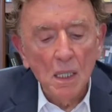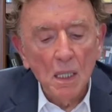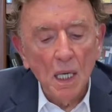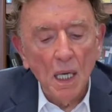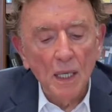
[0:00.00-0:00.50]

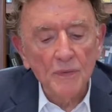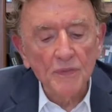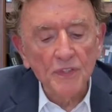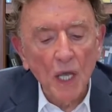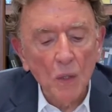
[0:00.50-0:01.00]
Uh,
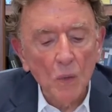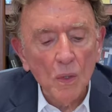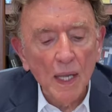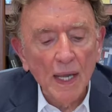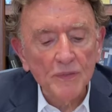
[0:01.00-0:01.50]
so
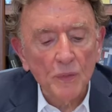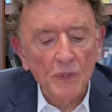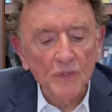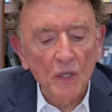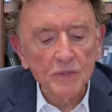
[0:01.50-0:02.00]
as a
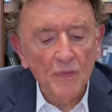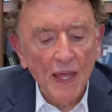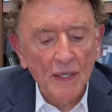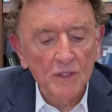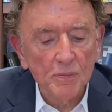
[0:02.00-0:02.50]
result of
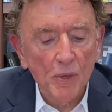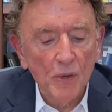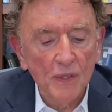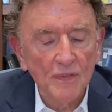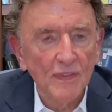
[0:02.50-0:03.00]
that
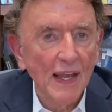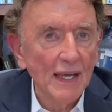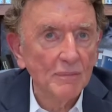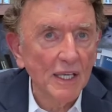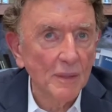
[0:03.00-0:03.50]
experience, they
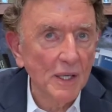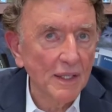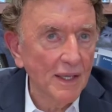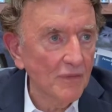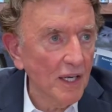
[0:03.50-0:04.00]
had me come in
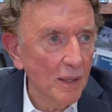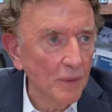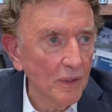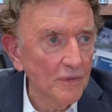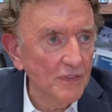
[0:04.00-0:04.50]
and give a
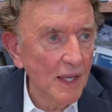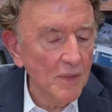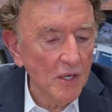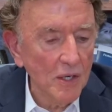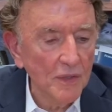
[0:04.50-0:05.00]
couple of
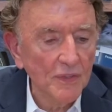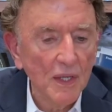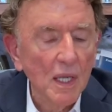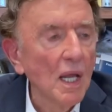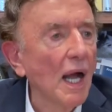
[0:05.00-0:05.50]
seminars.
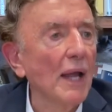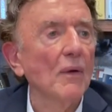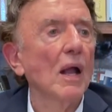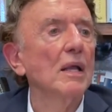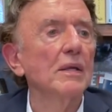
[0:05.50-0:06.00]
I,
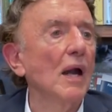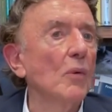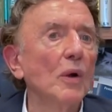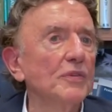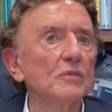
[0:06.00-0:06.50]
you know, I
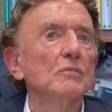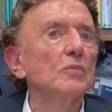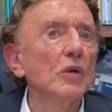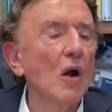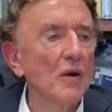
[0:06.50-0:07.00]
wasn't
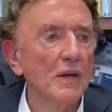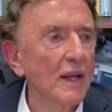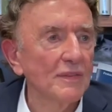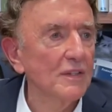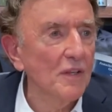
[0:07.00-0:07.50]
regarded
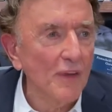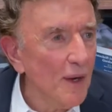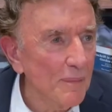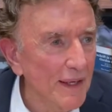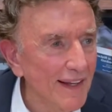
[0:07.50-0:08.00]
as a
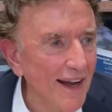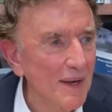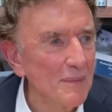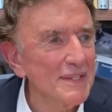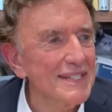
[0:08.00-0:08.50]
development
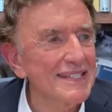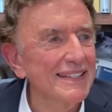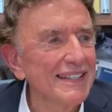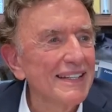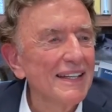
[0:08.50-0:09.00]
economist,
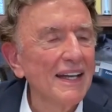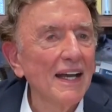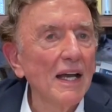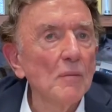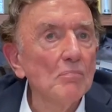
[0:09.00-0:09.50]
mm.
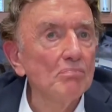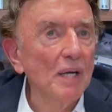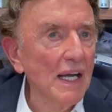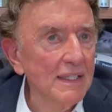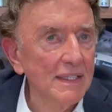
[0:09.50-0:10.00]
uh,
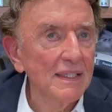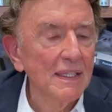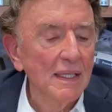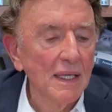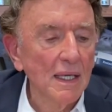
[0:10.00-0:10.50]
but
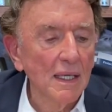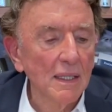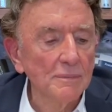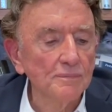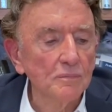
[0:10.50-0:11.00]

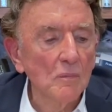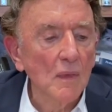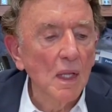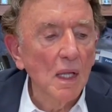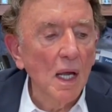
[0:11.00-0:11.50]
um,
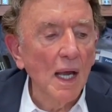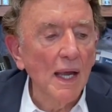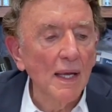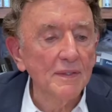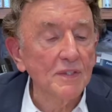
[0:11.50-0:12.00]
I,
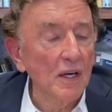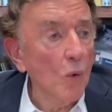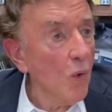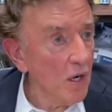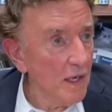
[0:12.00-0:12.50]
I, had done a
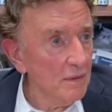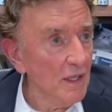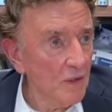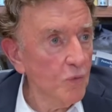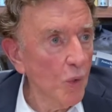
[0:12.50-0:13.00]
war-
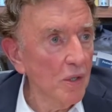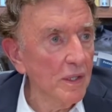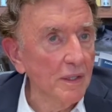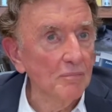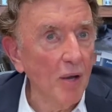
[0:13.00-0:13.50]
lot of work
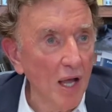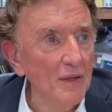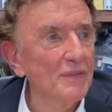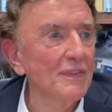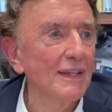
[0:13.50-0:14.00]
in
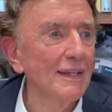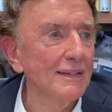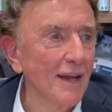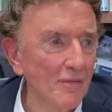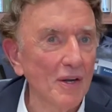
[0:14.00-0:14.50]
policy,
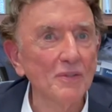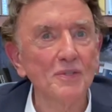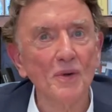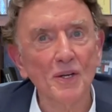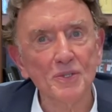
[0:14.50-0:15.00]
governance
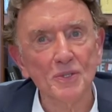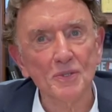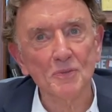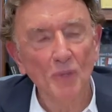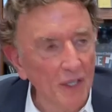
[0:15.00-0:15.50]

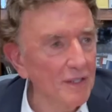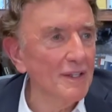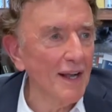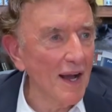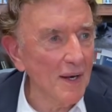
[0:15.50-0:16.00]
structures, political
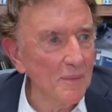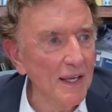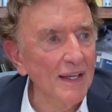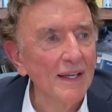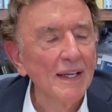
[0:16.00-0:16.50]

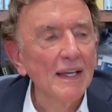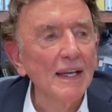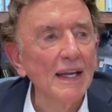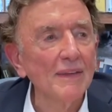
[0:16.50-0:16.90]
economy, and